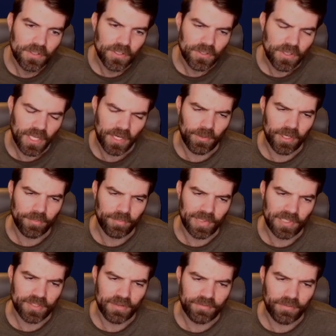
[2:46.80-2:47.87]
kind of want to
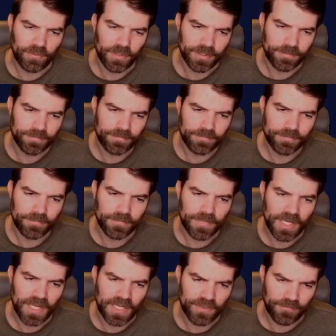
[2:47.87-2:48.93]
build everyone.
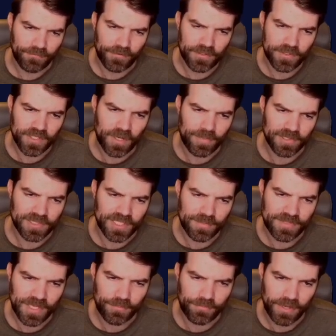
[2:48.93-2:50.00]
The first couple times
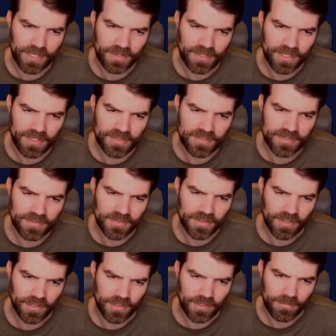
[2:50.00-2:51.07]
I ran this,
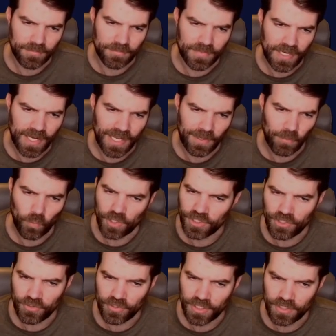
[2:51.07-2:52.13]
I had one
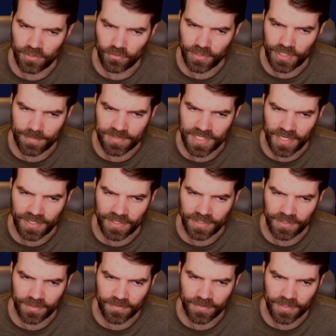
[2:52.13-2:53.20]
unit who kept
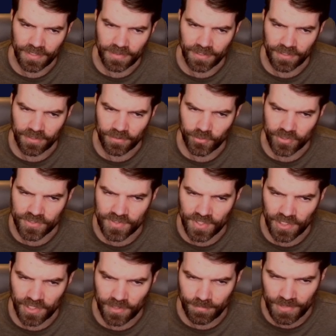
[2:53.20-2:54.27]
dying. I think it was
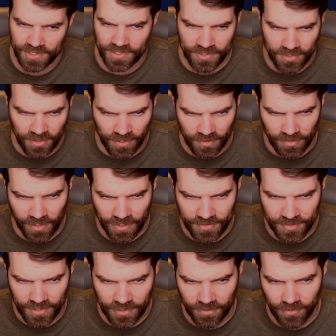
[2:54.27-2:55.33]
Mrs. Thick Thighs
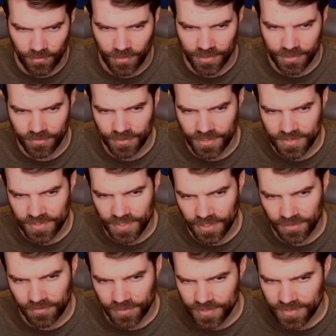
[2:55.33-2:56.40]
here, the one who does the
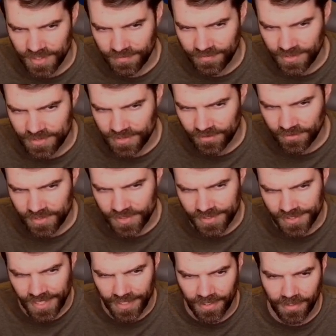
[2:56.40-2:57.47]
increased defense, increased
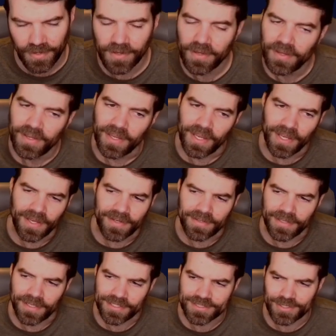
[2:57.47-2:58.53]
attack. And
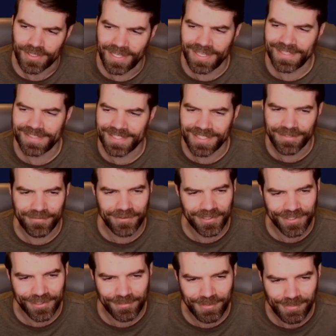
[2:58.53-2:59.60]
so I had to give her a
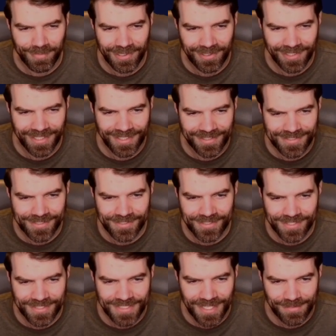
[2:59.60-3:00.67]
little bit better gear so
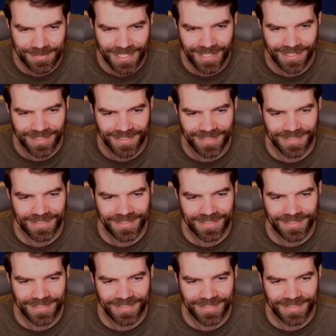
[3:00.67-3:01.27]
she stopped dying.